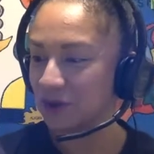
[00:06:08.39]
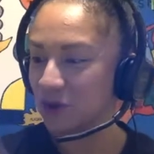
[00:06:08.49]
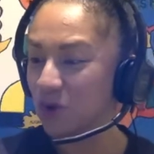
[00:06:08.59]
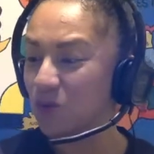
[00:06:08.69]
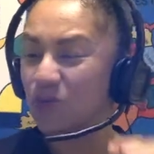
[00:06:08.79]

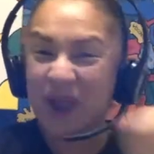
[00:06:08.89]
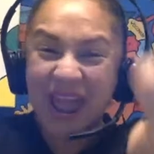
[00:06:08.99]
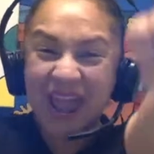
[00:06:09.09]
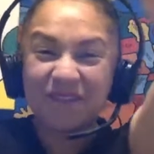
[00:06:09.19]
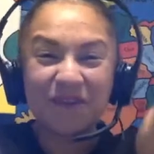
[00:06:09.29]

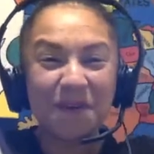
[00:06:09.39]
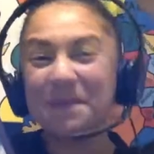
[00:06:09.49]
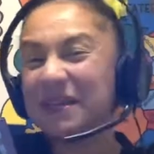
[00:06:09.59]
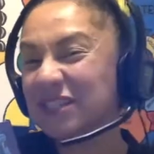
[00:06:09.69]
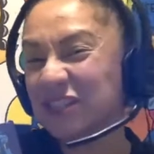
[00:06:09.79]
Hooray for
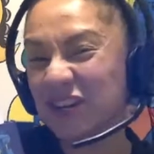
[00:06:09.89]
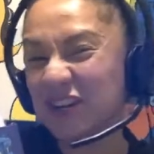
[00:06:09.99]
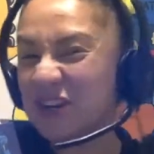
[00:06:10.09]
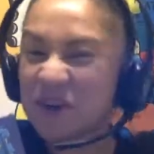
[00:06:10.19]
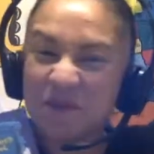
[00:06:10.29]
Mr.
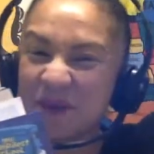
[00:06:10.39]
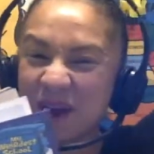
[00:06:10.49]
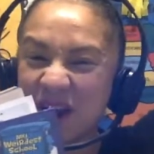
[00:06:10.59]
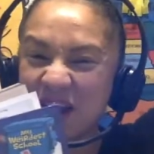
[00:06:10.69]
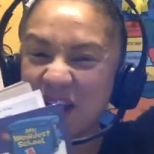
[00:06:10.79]

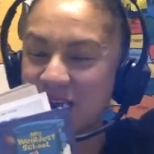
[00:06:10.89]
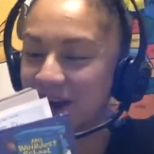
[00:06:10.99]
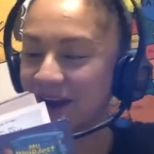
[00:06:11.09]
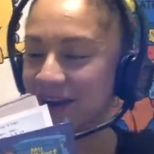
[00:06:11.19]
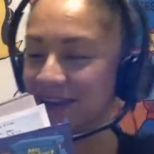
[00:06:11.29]

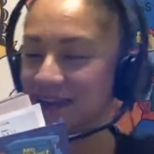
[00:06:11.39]
Cooper!